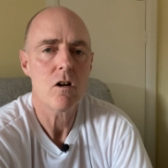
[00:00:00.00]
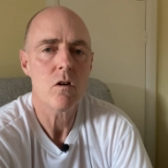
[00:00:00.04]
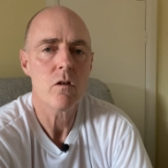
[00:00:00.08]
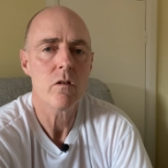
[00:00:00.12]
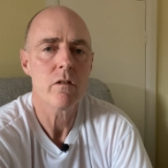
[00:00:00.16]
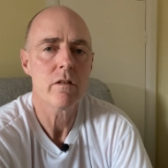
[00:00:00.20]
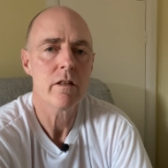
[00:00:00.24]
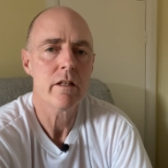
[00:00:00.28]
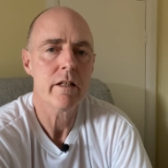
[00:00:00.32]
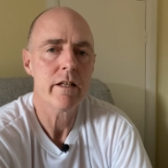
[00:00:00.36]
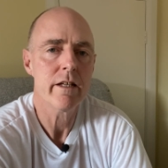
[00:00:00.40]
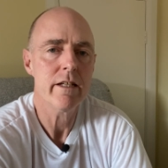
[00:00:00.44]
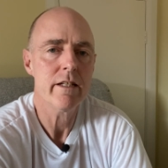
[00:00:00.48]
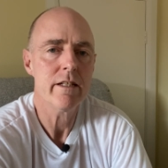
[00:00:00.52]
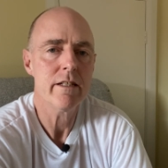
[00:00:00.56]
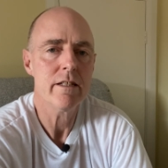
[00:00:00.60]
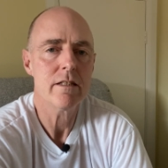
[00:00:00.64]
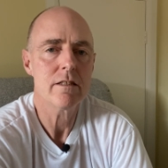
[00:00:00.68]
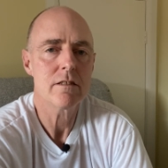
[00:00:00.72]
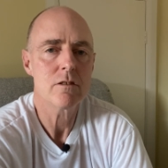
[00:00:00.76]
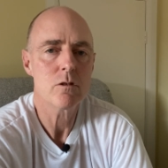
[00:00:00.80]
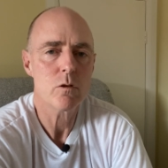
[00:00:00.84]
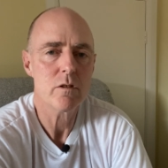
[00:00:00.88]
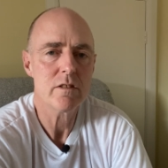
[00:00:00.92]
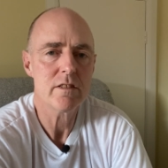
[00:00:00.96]
on the
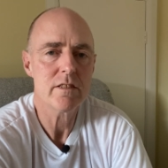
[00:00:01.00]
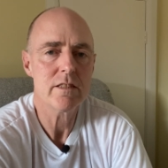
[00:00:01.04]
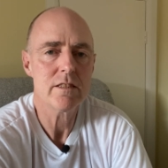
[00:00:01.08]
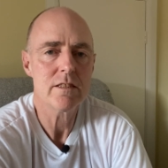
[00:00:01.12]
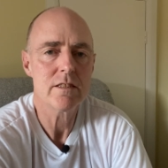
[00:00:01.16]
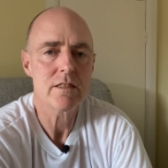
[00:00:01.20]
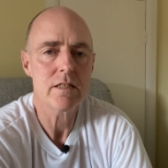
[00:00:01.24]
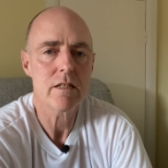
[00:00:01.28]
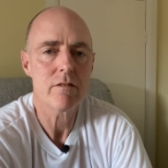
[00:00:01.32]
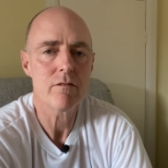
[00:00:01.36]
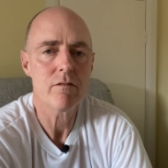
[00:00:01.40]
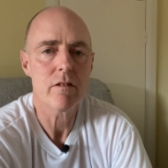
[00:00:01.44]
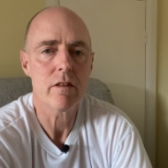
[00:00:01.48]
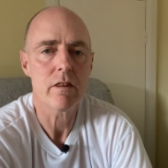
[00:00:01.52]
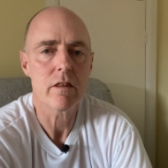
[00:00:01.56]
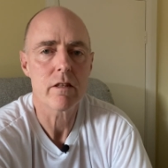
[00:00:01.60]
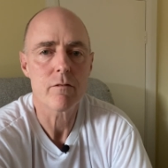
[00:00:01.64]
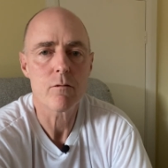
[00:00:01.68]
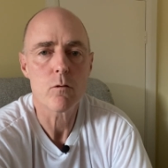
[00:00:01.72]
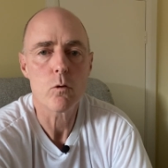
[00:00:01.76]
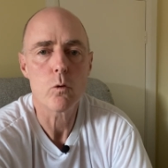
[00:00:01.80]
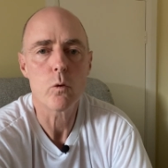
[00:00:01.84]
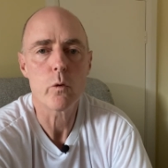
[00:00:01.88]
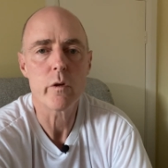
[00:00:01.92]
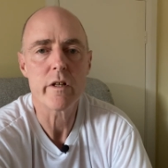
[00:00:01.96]
27th of
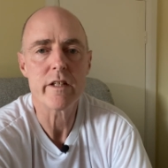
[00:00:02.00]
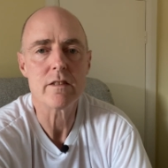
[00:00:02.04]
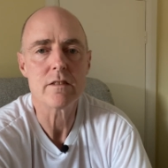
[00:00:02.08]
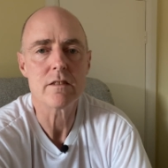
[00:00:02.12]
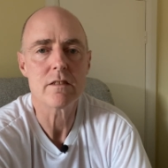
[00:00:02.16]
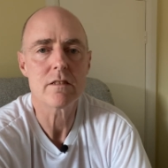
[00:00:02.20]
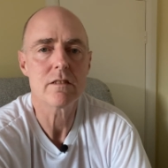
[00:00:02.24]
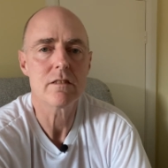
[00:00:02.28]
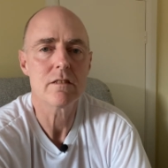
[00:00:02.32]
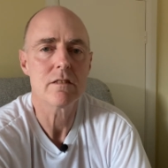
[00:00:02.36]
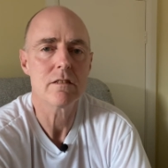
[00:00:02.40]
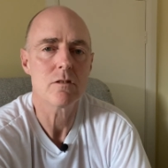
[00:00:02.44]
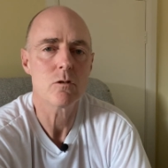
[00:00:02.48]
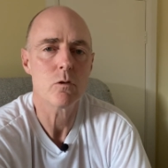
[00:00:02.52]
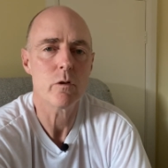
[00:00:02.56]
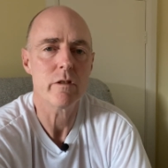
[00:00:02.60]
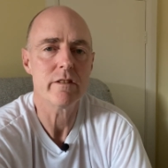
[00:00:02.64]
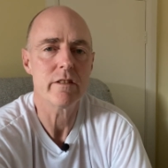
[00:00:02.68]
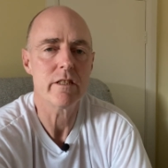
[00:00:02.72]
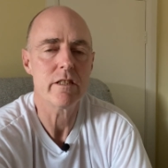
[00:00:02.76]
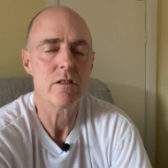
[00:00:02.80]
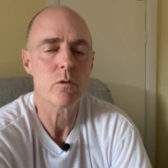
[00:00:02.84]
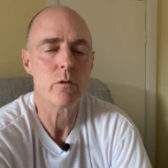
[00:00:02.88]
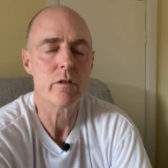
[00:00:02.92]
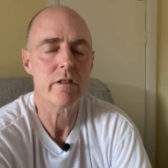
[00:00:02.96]
August
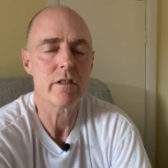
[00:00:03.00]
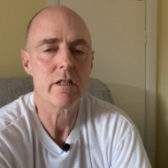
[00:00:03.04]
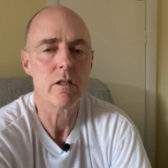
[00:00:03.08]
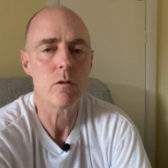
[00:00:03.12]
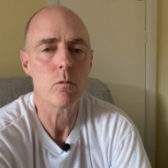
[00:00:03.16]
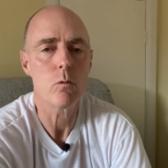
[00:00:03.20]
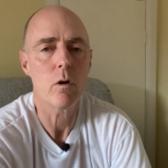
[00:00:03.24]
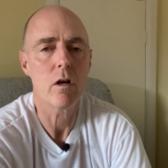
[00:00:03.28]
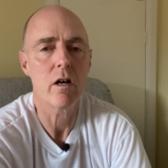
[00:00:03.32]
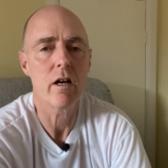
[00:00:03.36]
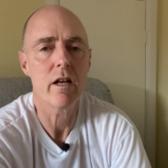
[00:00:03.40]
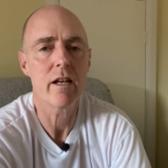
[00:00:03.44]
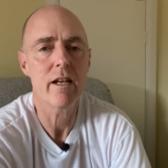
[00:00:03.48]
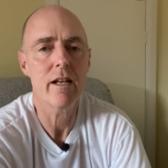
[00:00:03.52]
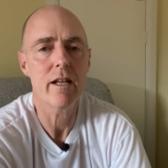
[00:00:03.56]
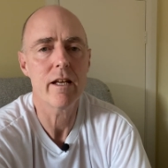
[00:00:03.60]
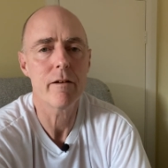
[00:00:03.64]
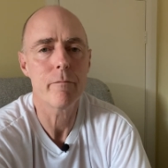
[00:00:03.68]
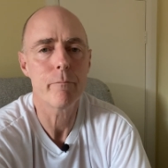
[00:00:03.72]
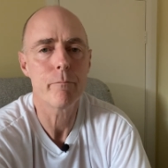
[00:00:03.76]
2021.